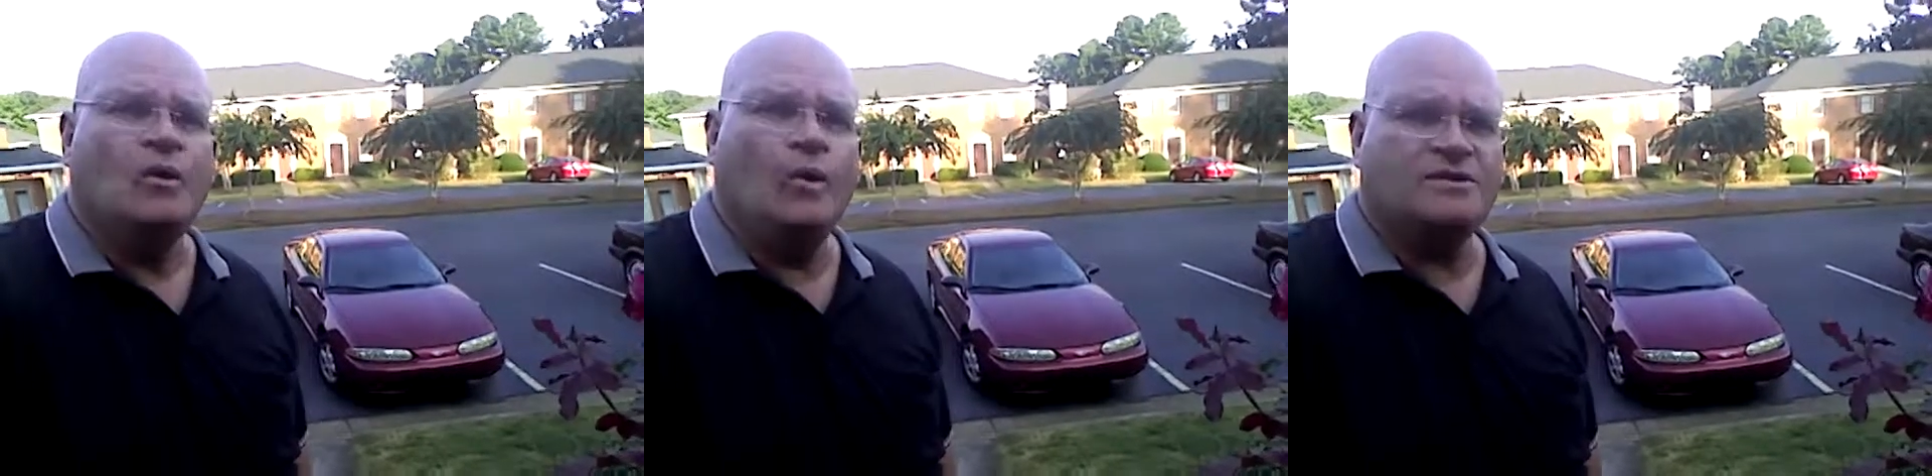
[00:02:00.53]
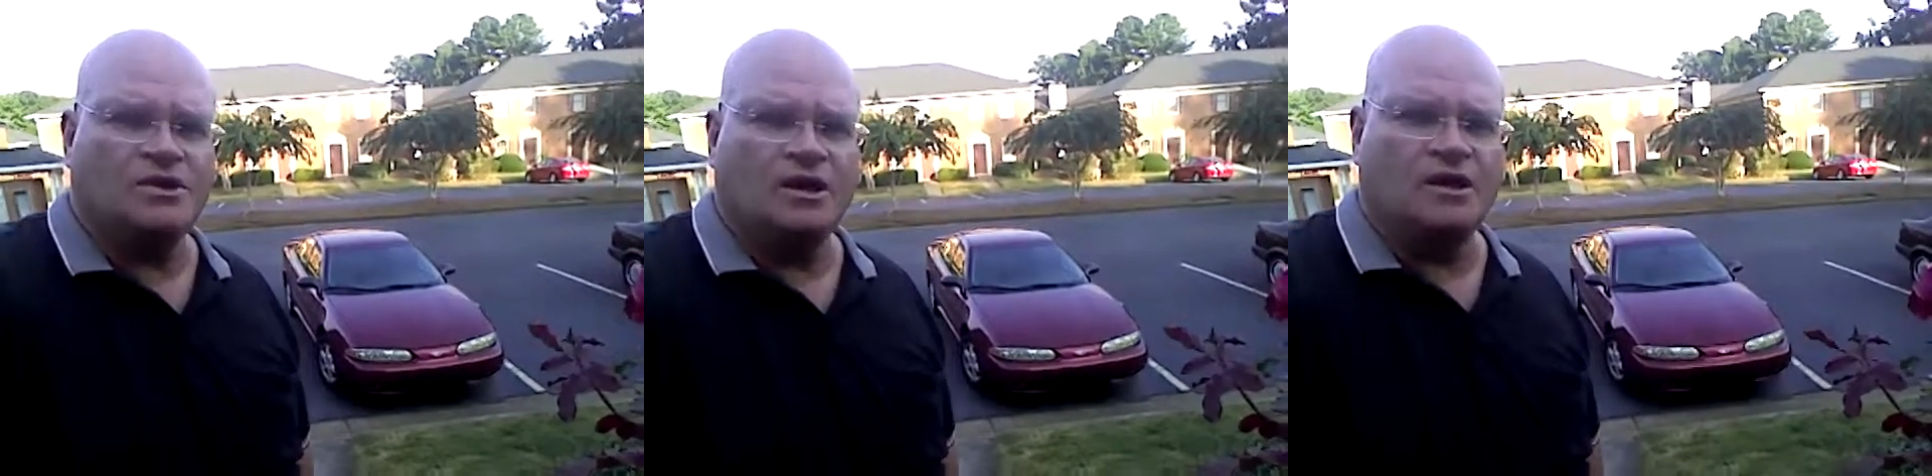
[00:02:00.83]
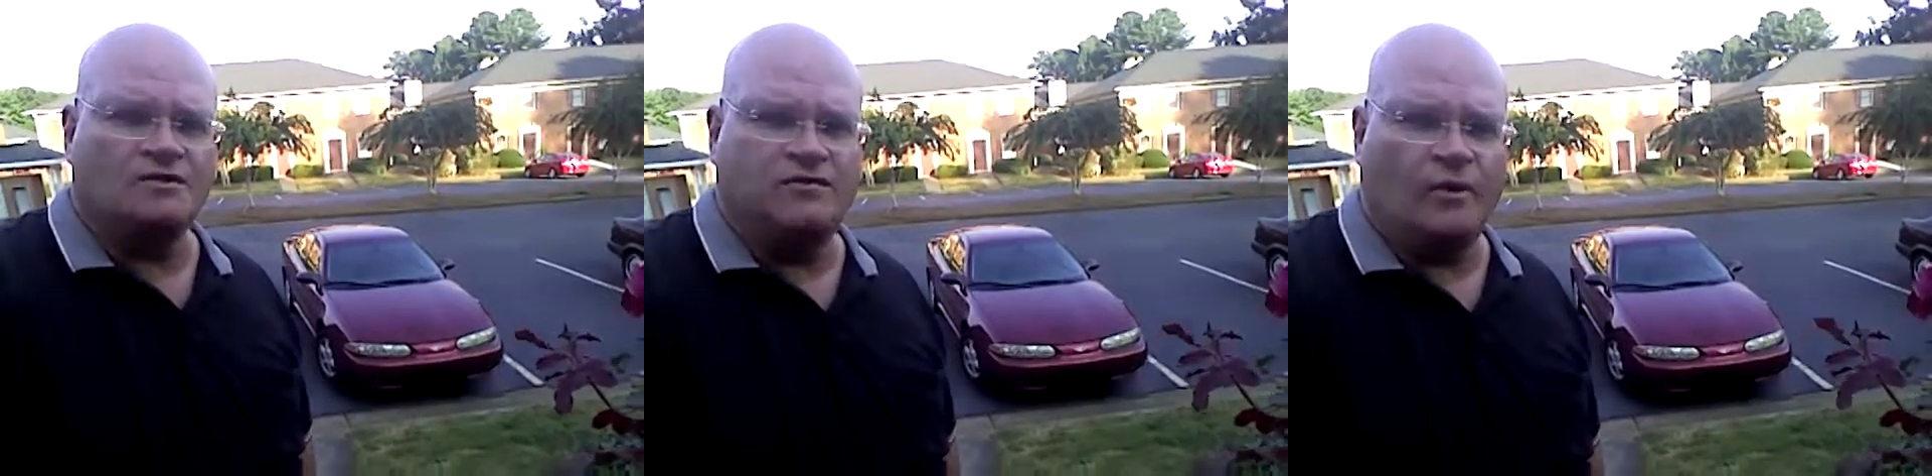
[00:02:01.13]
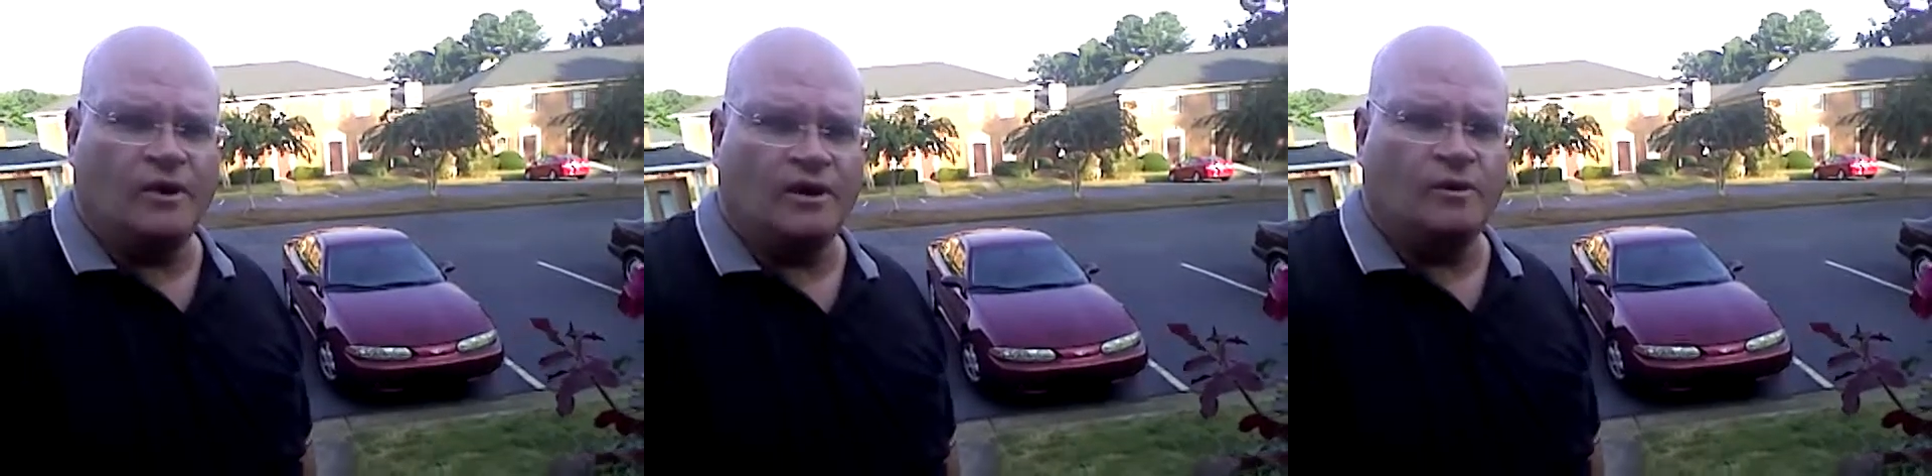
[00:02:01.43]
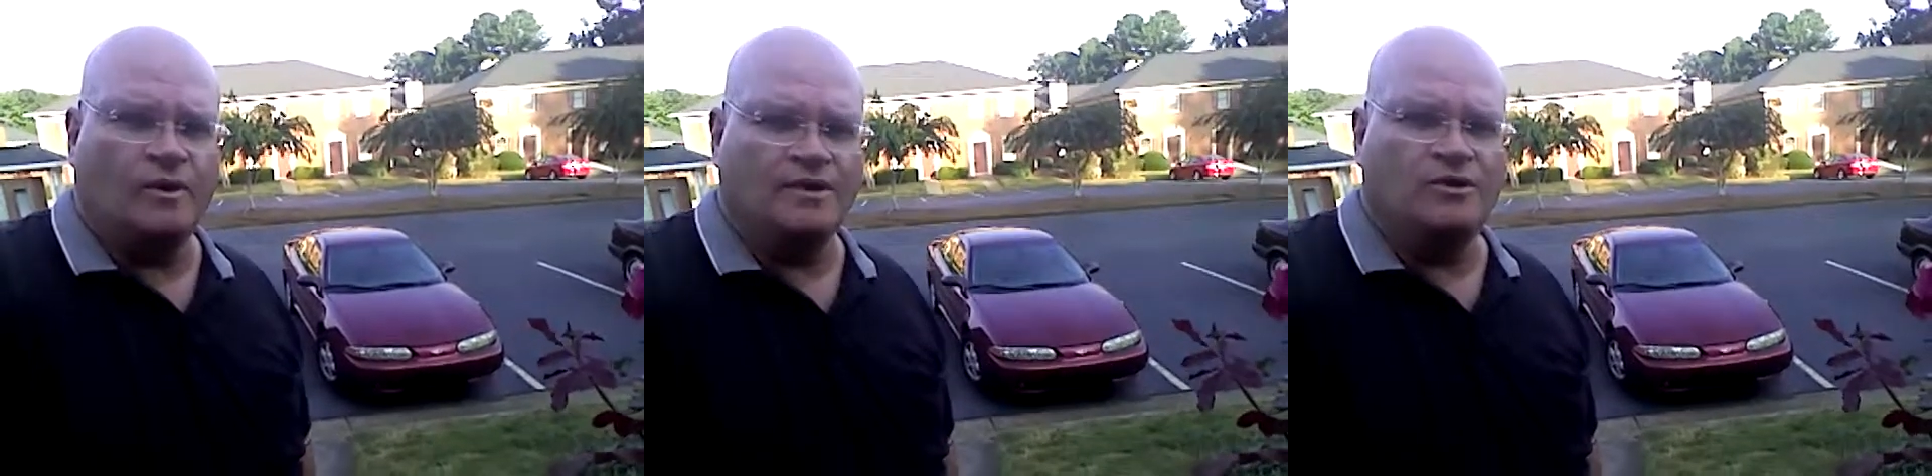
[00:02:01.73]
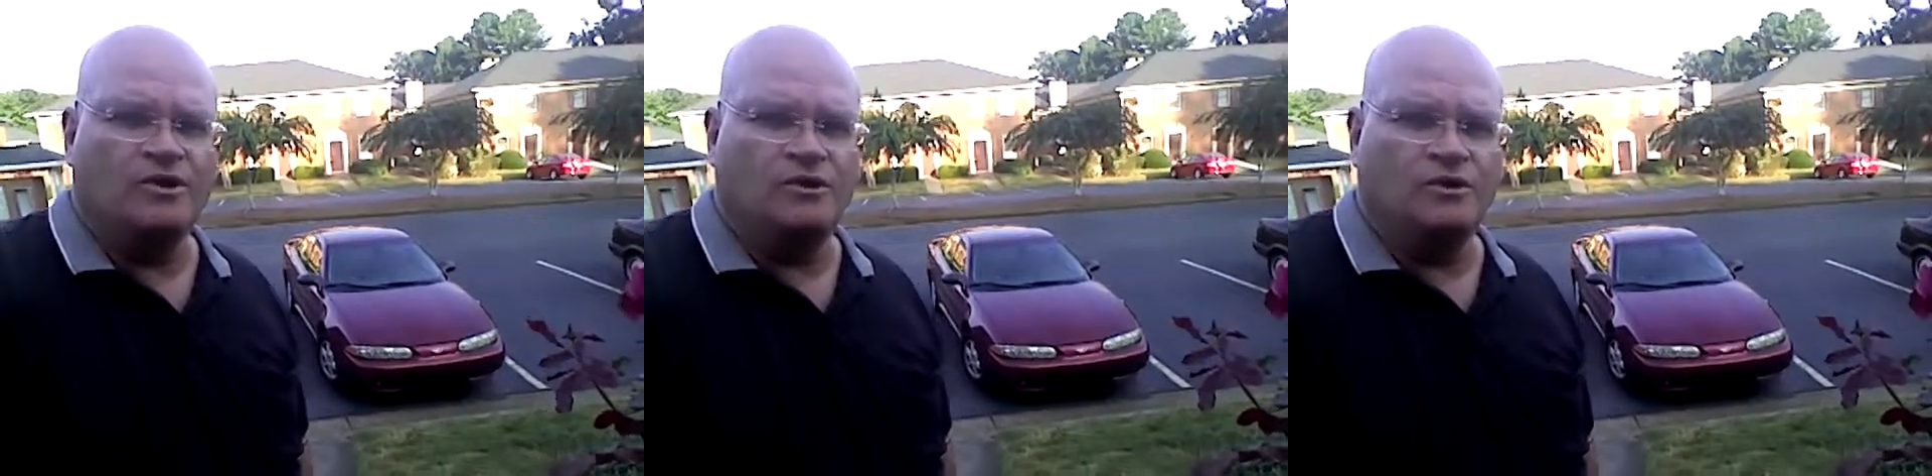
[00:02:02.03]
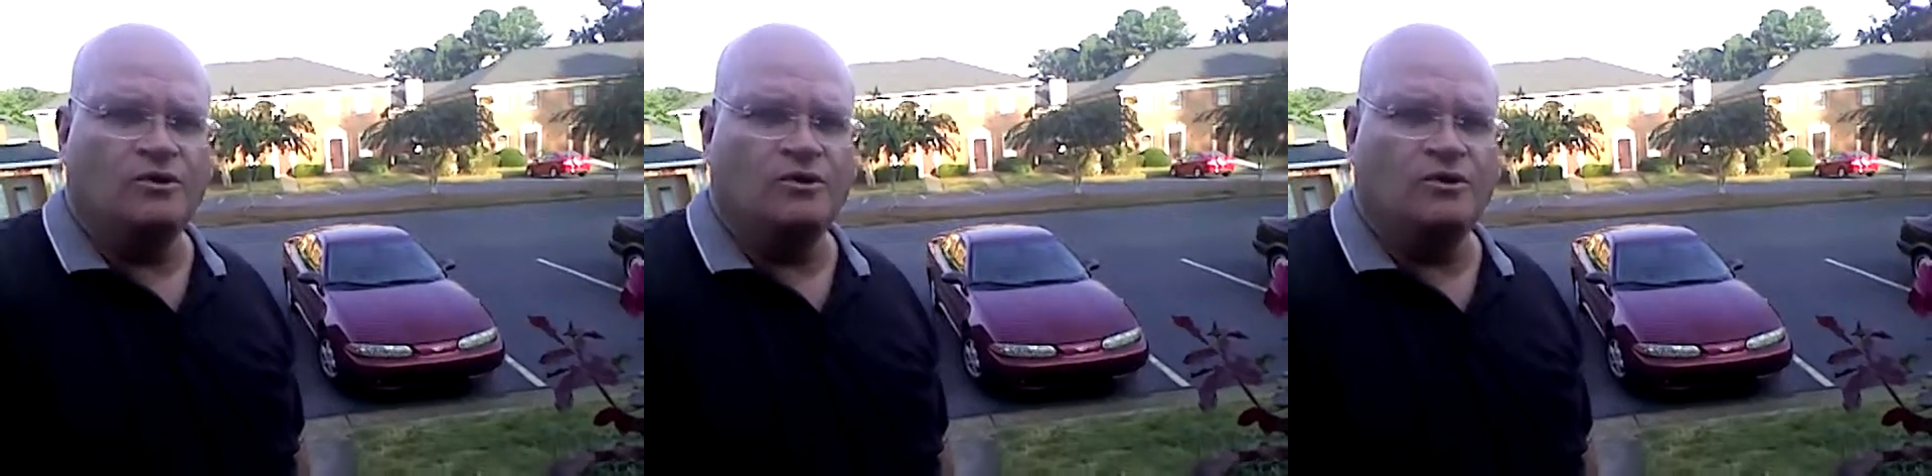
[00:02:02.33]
what to look for when you